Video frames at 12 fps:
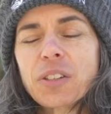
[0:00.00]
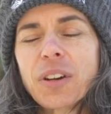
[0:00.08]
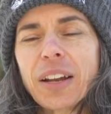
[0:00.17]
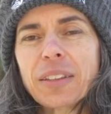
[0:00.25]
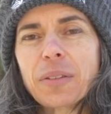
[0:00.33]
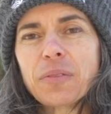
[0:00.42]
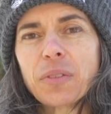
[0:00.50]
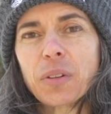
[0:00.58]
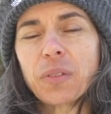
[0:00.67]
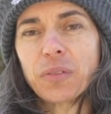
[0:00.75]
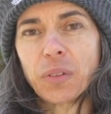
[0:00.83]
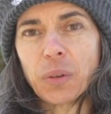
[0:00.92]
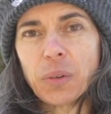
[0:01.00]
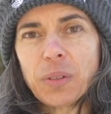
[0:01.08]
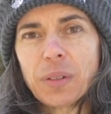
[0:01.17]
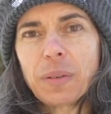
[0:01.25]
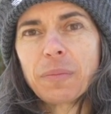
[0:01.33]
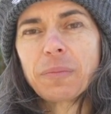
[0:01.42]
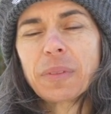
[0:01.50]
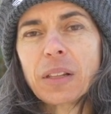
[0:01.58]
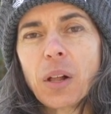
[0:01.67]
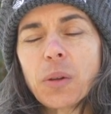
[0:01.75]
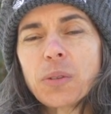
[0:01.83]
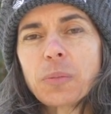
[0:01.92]
attract them for the food
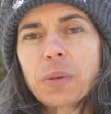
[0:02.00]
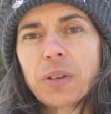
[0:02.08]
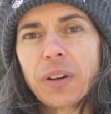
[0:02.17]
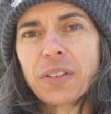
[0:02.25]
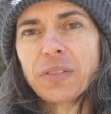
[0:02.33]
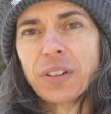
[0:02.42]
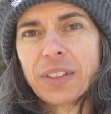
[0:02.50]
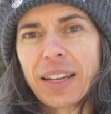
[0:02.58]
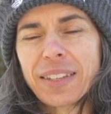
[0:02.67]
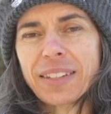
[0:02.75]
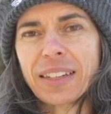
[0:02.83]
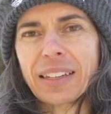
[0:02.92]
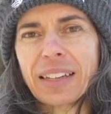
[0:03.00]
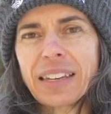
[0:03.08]
They'll also be great for nesting.